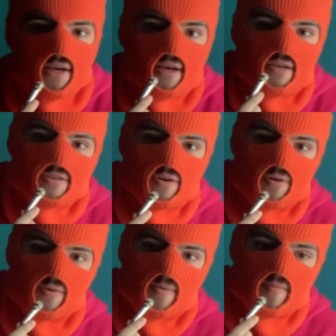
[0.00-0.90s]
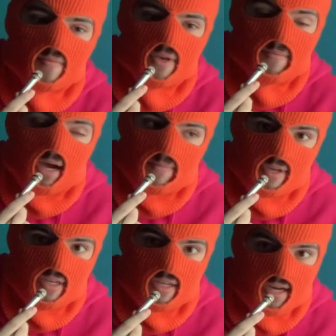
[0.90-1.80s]
So in my
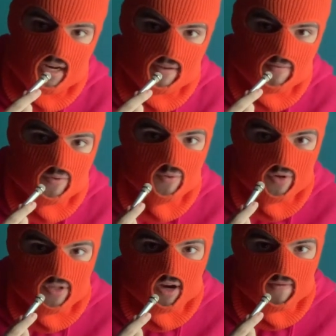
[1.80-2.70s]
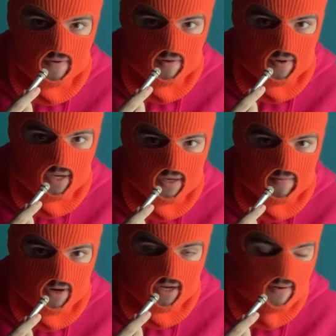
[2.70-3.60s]
opinion, he kind of threw us off in a way,
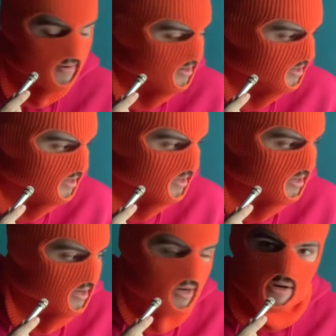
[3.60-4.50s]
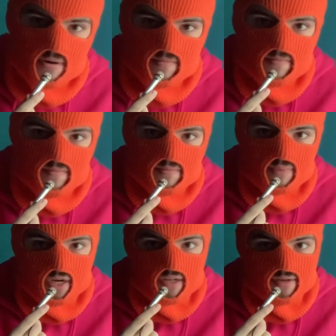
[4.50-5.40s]
right?
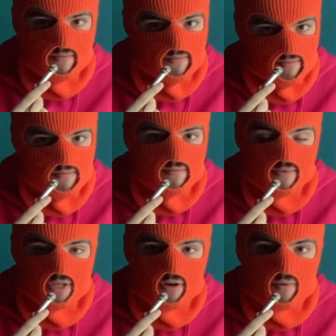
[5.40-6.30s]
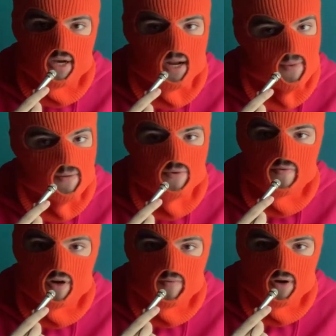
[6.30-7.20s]
But you know what? I'm about to prove
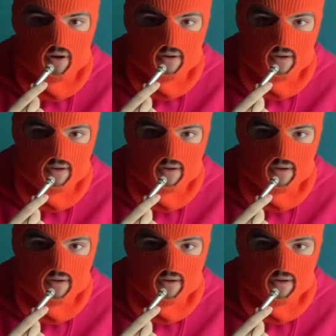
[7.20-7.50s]
it all wrong.